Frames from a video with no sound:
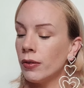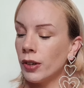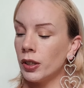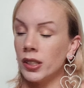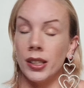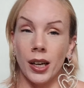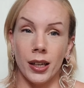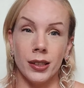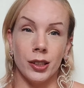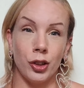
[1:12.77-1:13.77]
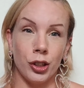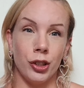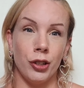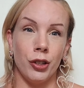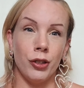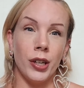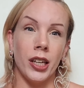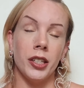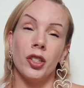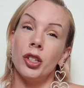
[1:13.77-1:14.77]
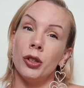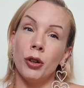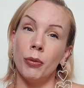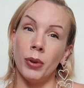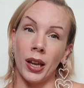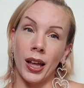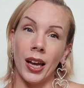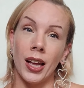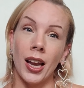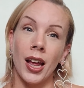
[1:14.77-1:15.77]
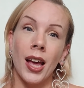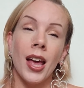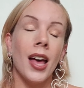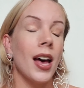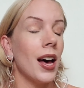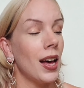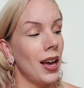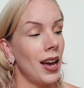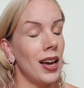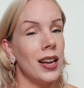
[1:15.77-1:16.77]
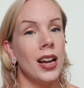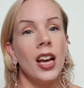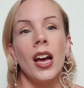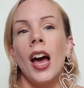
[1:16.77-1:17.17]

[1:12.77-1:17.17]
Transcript: first thing I suggest you do is to plan ahead.